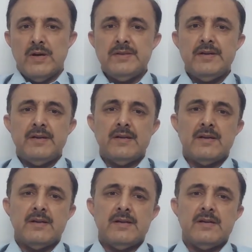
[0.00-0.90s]
One
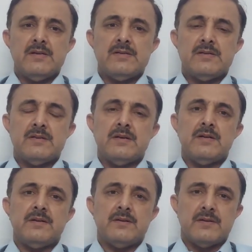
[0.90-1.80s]
reading is
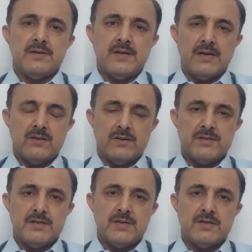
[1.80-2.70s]
not
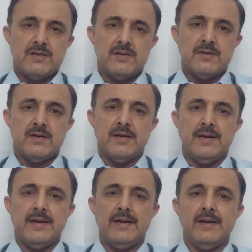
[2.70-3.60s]
diagnostic
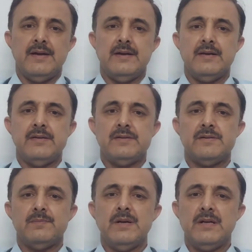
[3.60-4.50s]
and
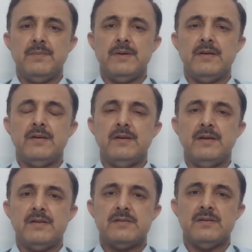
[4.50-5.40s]
multiple
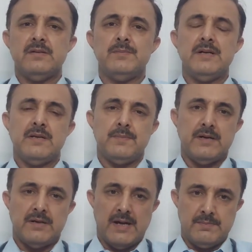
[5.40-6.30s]
readings in
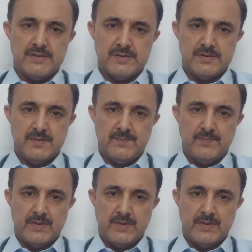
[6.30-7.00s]
multiple times.